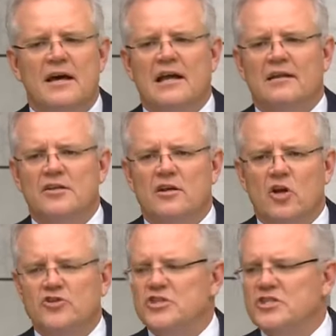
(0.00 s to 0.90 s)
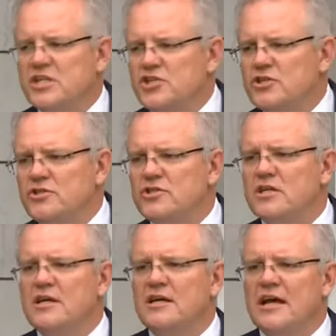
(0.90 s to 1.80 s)

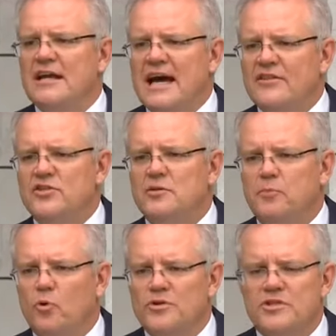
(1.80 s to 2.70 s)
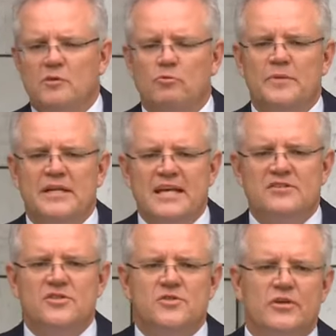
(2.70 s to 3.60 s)
logisticians and other supports that will be
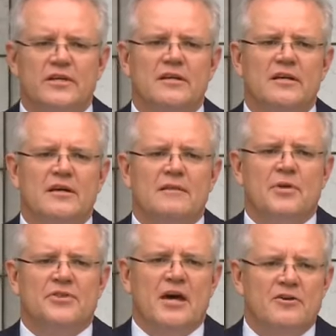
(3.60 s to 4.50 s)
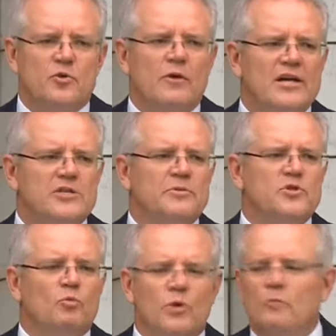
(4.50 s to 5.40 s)
necessary. But those
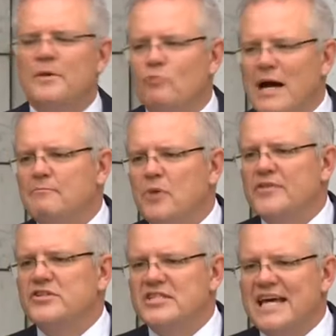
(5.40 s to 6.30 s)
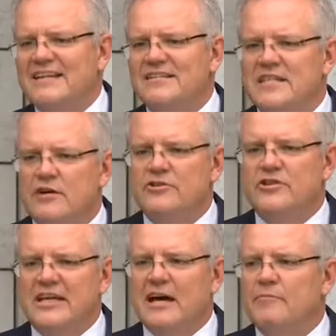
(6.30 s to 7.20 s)
arrangements will be run by the state and
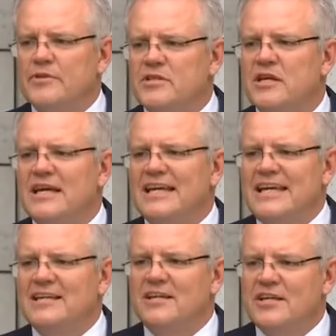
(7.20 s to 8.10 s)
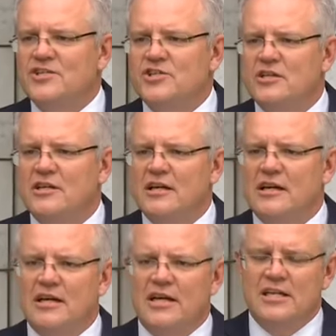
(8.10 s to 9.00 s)
territory governments in each
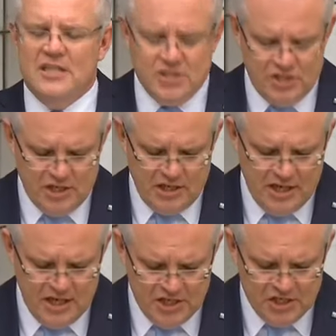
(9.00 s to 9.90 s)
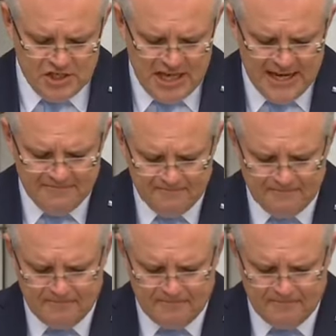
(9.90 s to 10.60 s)
state.